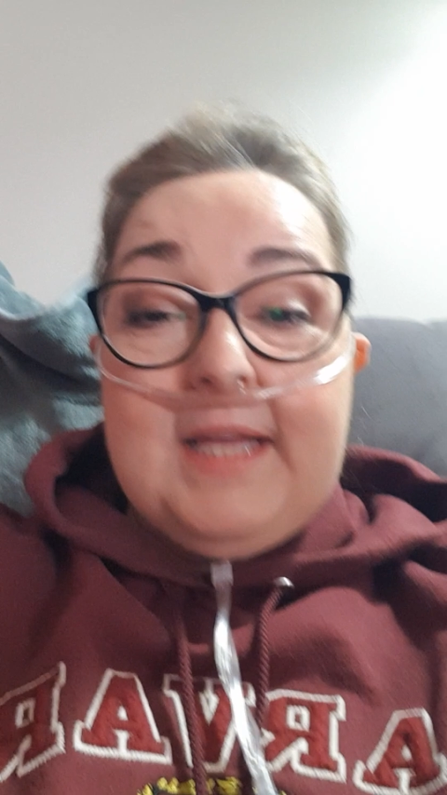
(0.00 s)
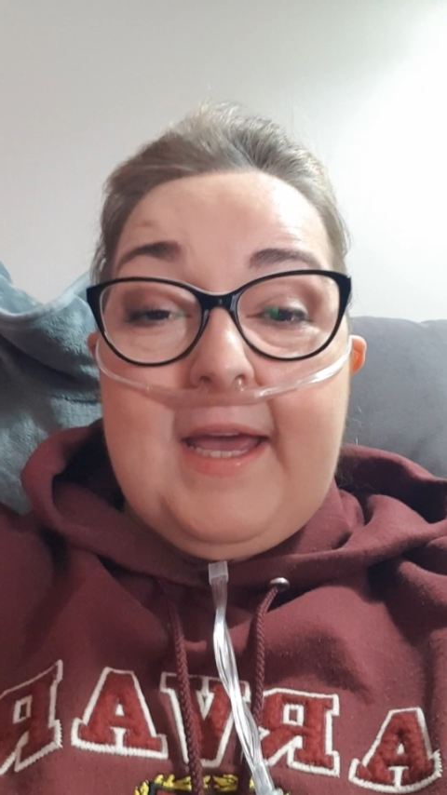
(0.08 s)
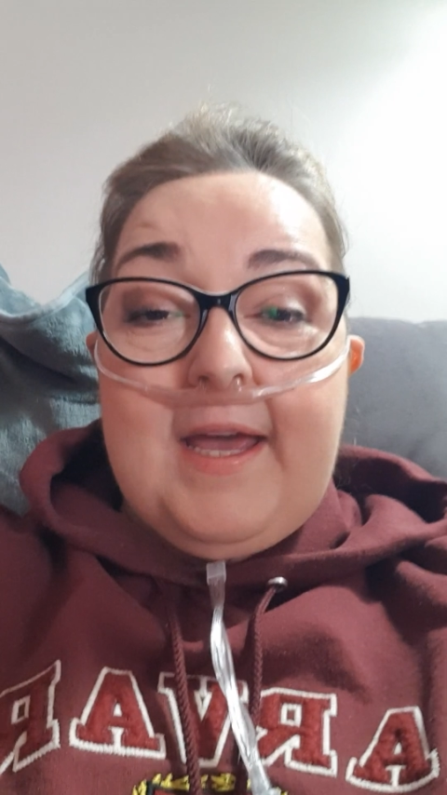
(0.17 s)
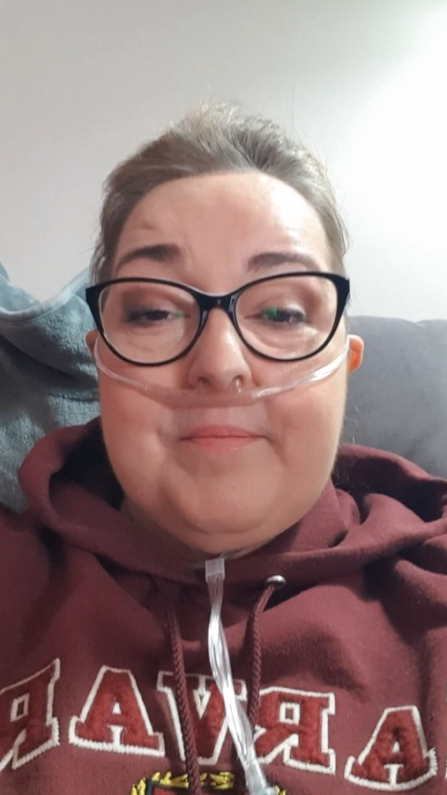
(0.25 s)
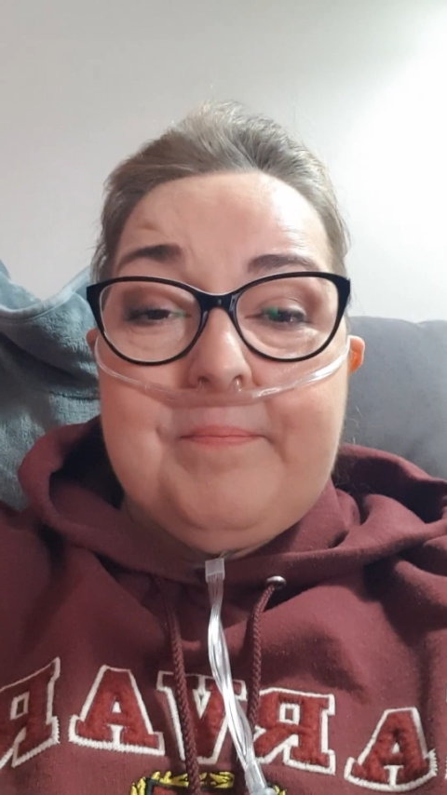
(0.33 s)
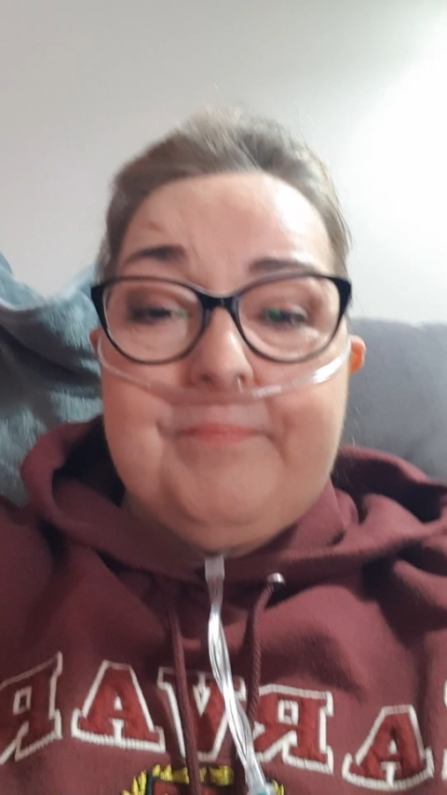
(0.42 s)

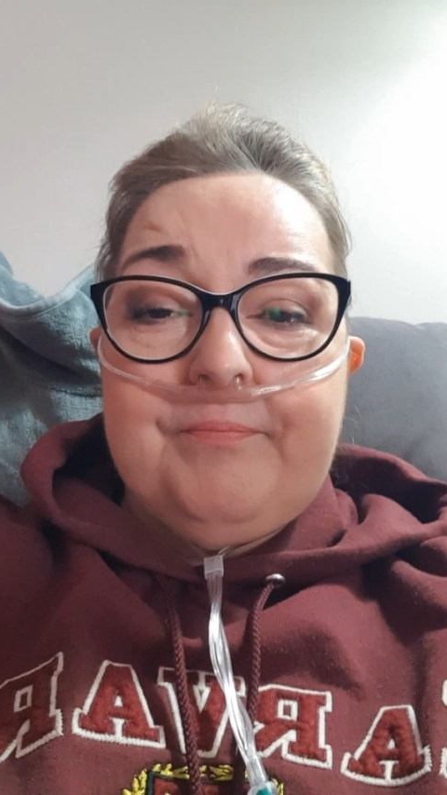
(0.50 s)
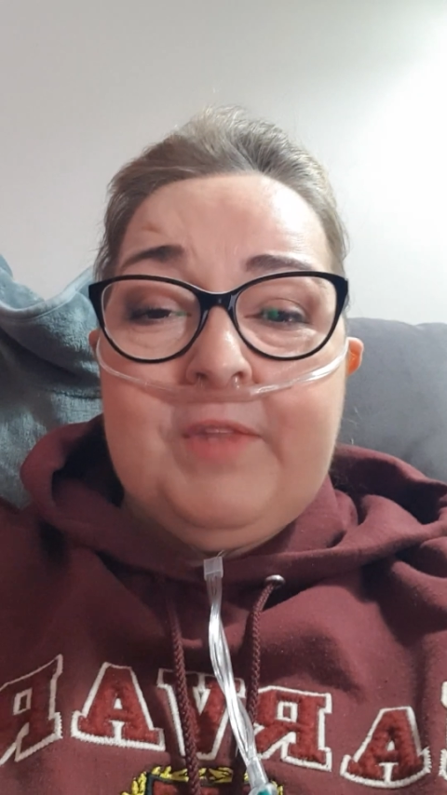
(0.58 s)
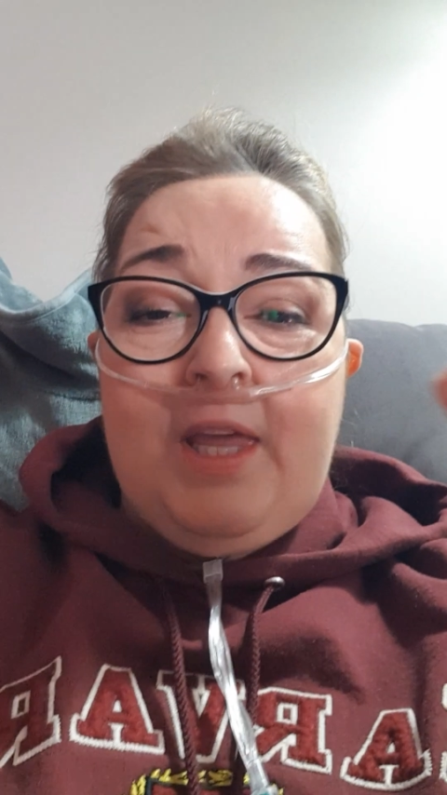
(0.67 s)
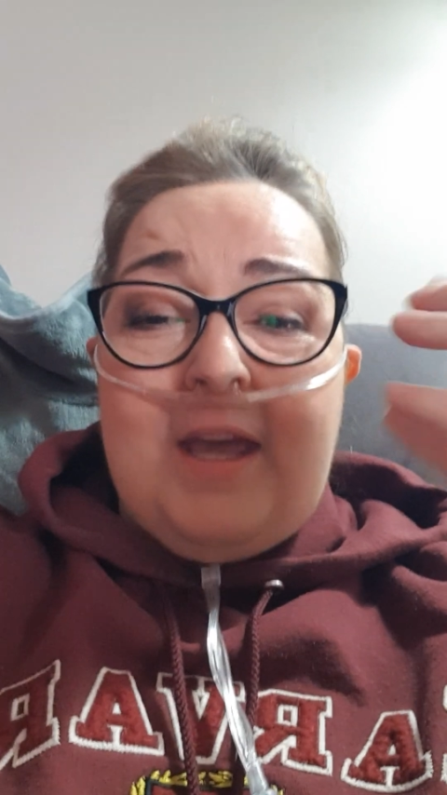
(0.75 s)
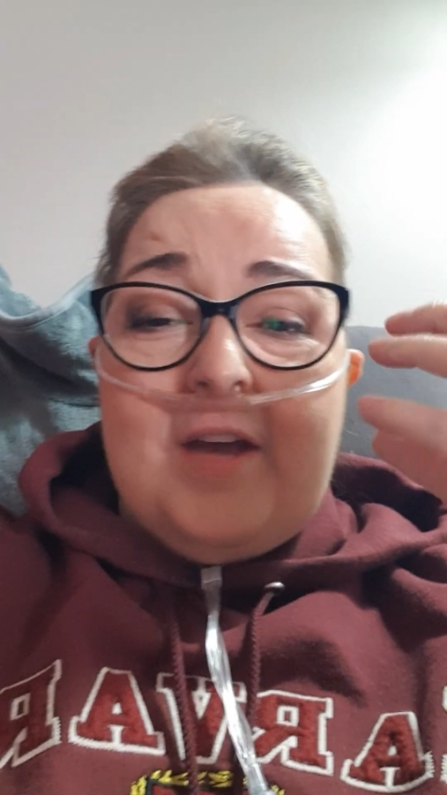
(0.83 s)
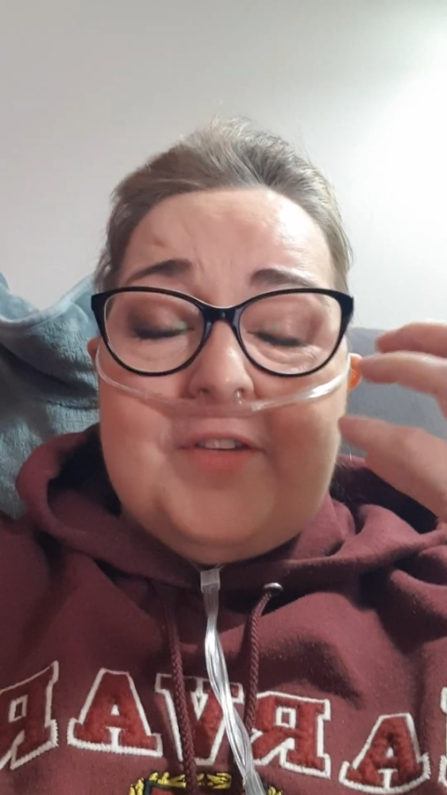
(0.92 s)

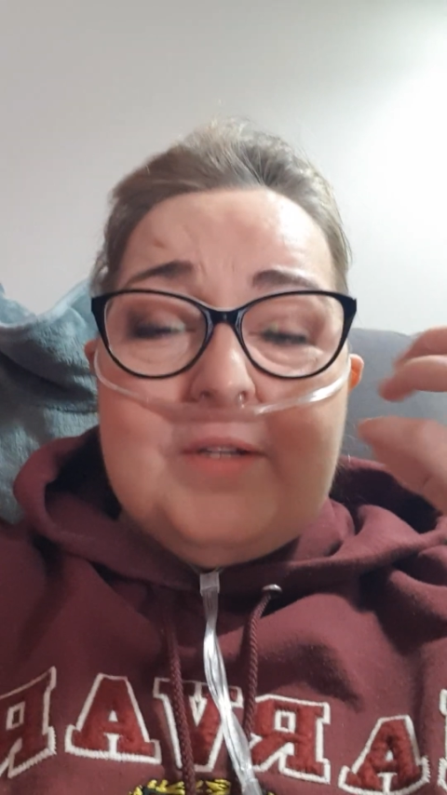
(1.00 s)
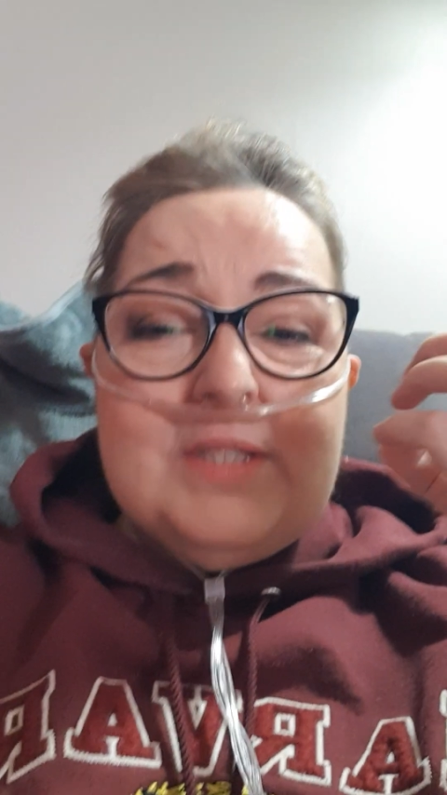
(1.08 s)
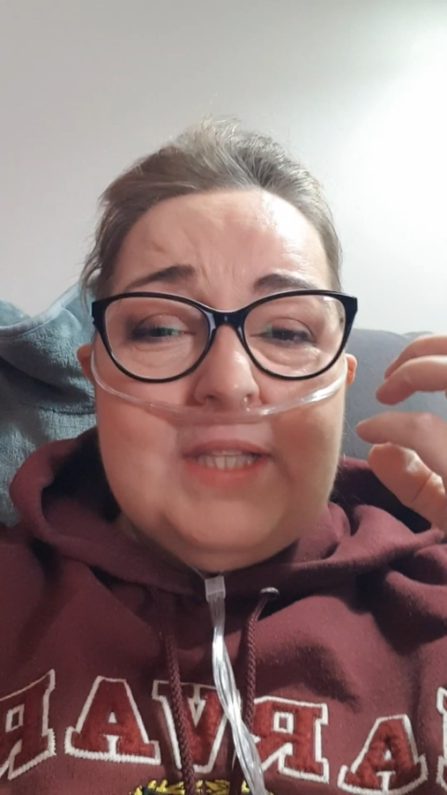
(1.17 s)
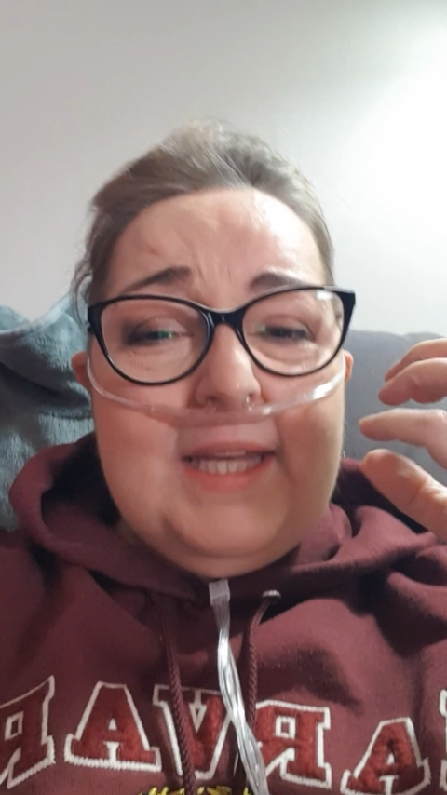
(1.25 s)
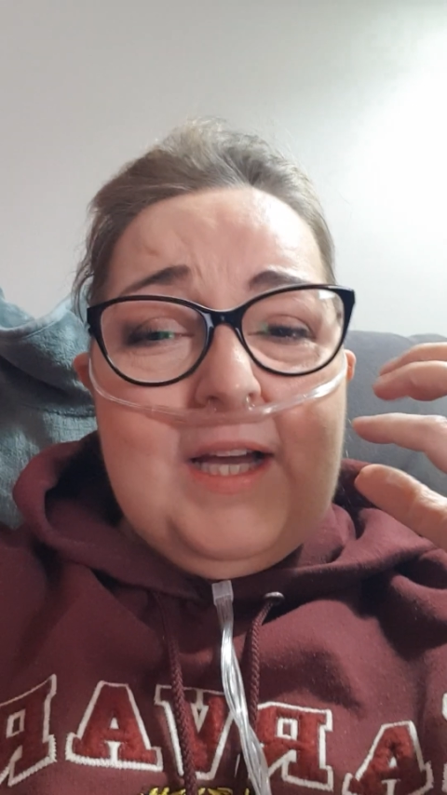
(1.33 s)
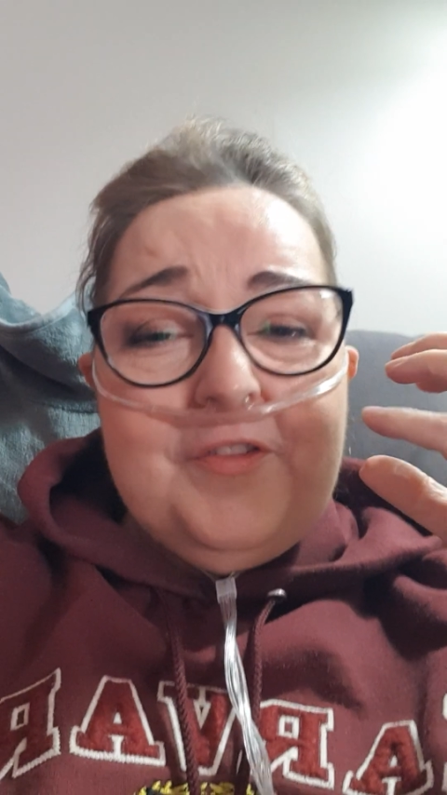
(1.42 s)
like